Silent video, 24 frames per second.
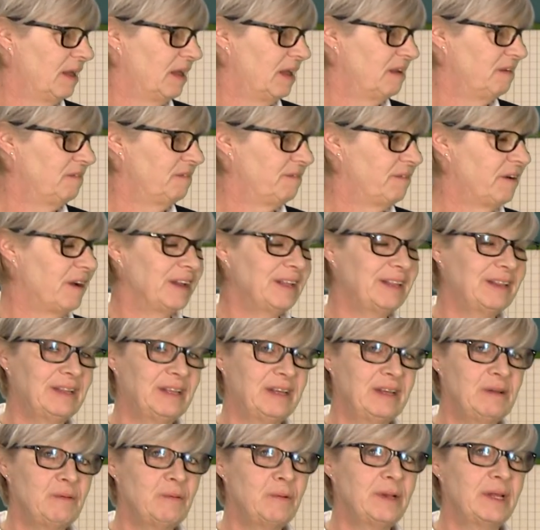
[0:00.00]
And
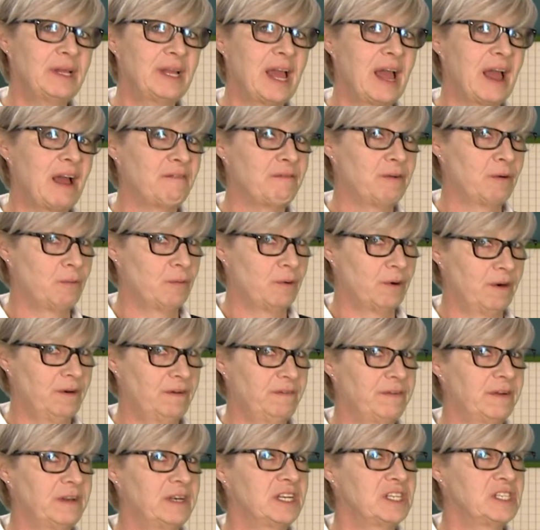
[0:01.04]
finally, we have a
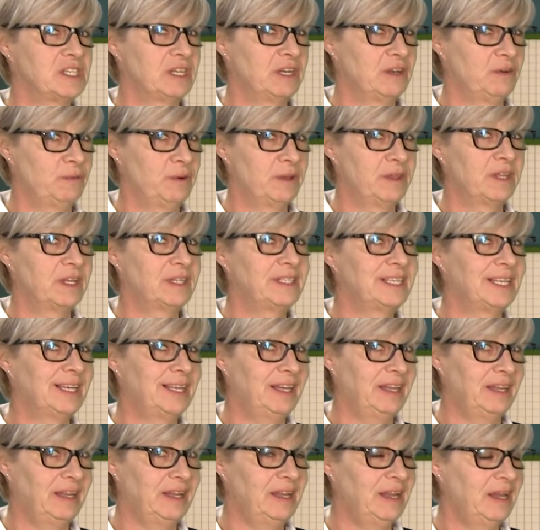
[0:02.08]
word finishing with a
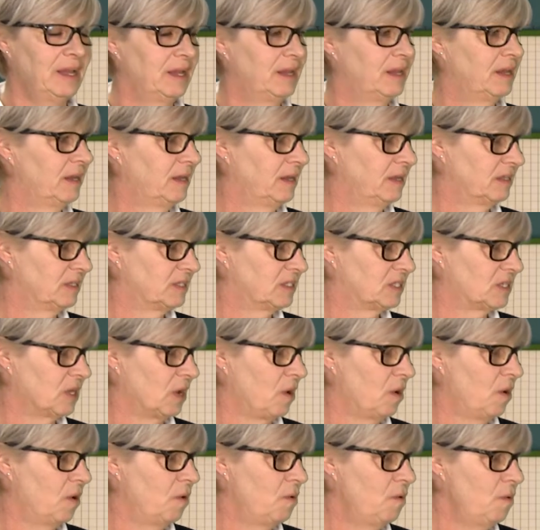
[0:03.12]
T.
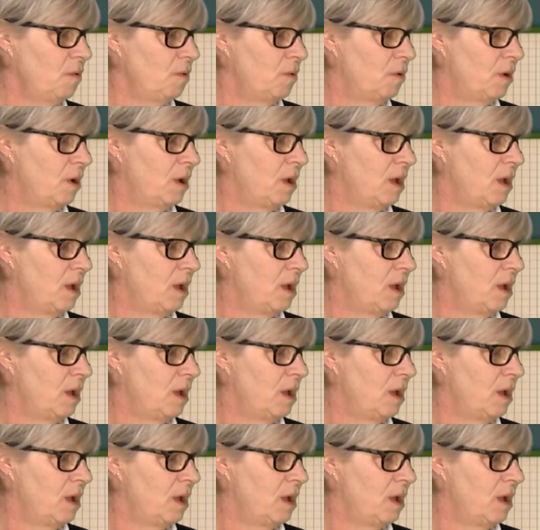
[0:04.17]
So,